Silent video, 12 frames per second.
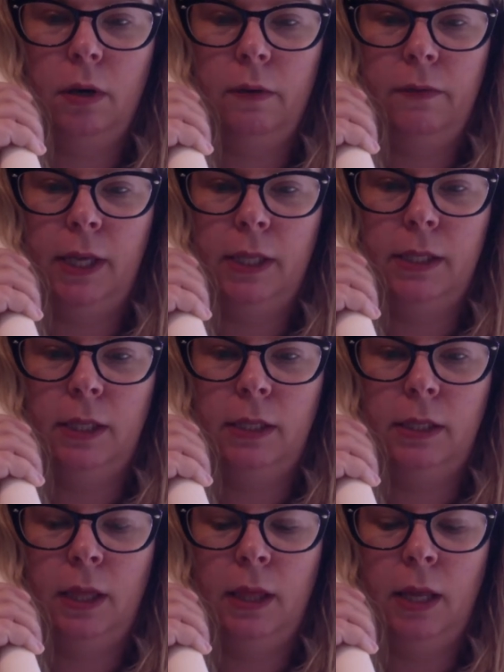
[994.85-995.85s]
that
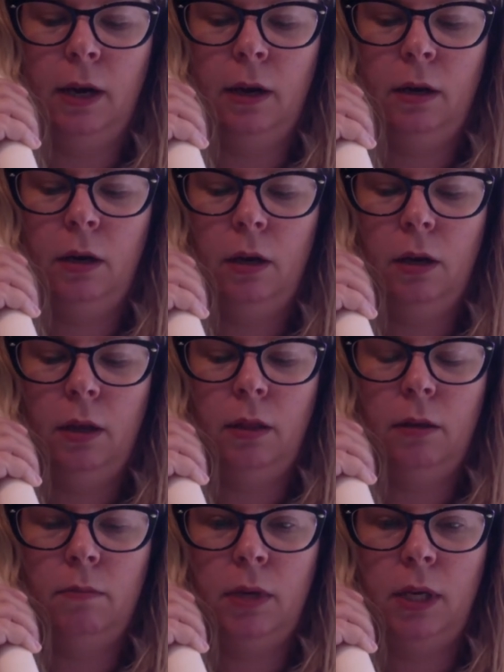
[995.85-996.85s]
sits in there.
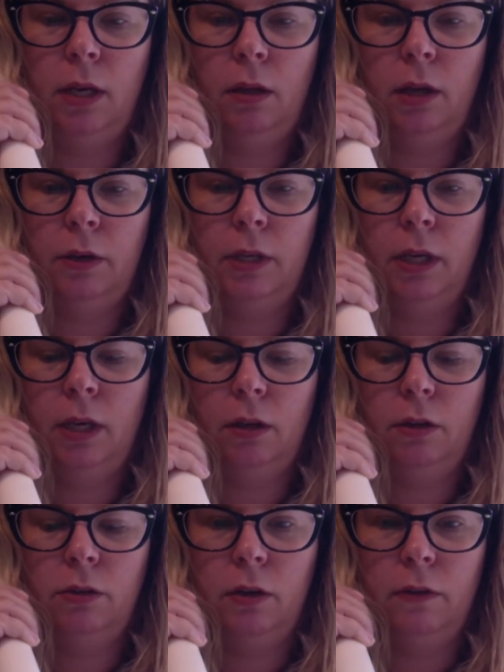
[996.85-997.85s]
The medial
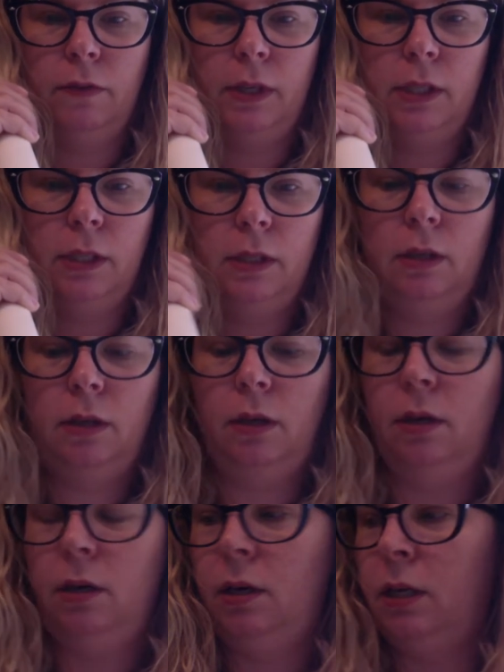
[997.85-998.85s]
articular surface
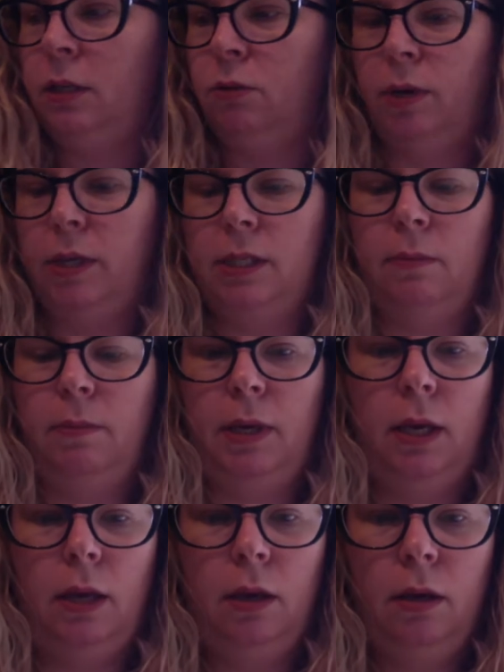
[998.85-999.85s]
is going to be
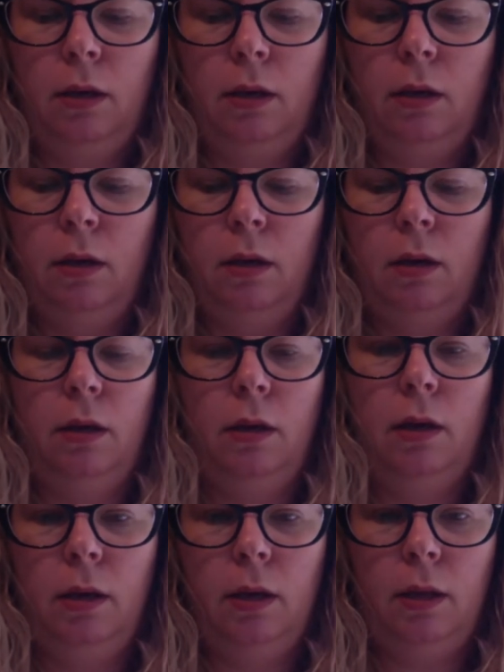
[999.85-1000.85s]

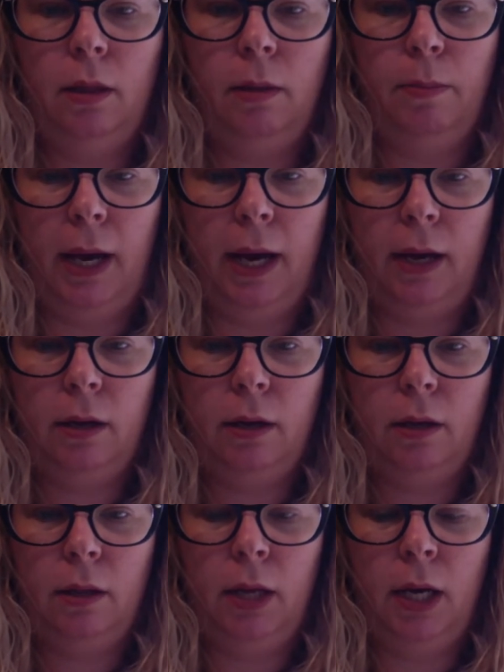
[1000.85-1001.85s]
the back
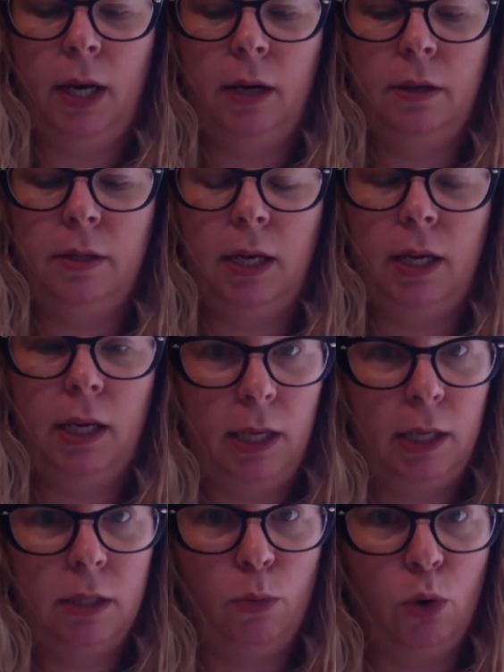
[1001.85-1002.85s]
that
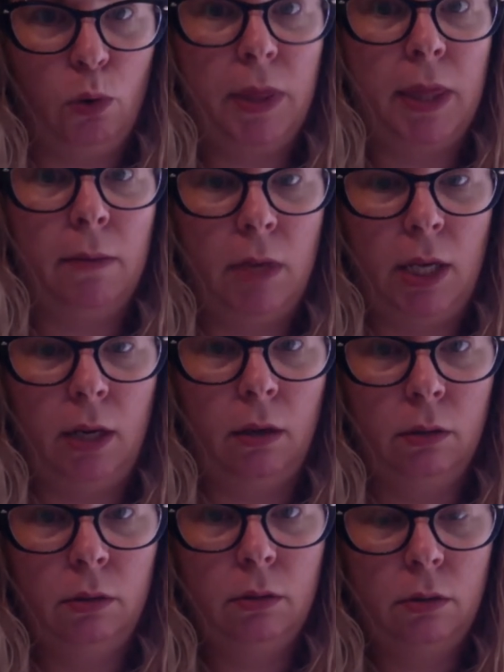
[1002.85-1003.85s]
articulates more with the medial